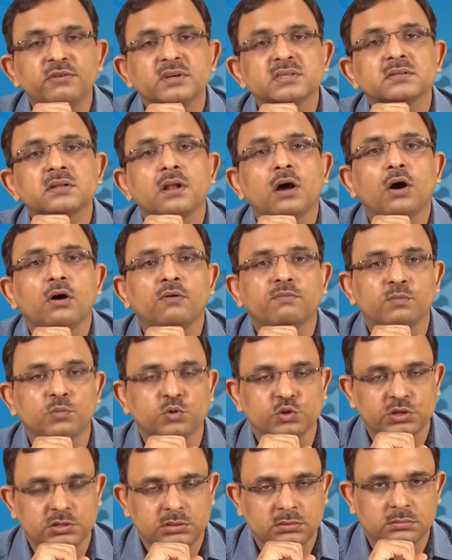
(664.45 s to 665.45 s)
first law of
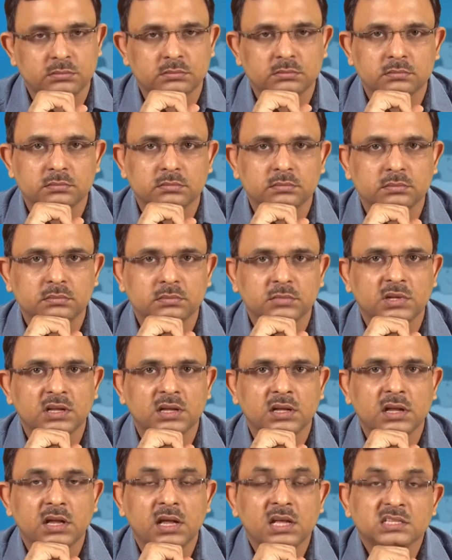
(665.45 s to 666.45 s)
motion.
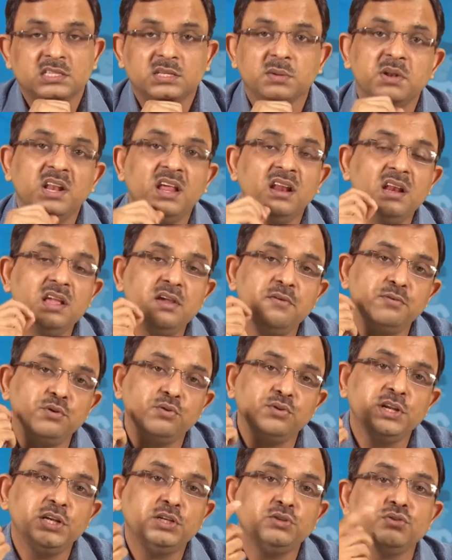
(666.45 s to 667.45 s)
Similarly, if
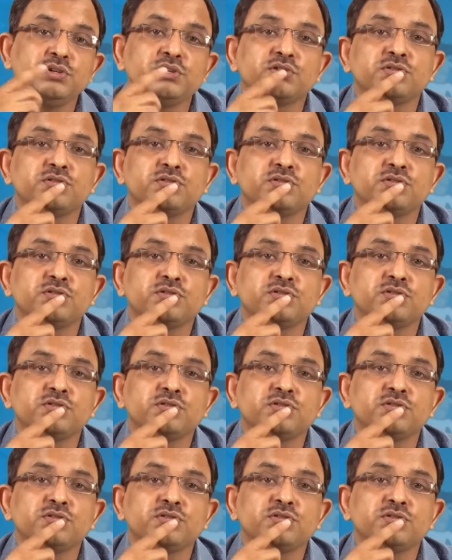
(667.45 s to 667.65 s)
you need to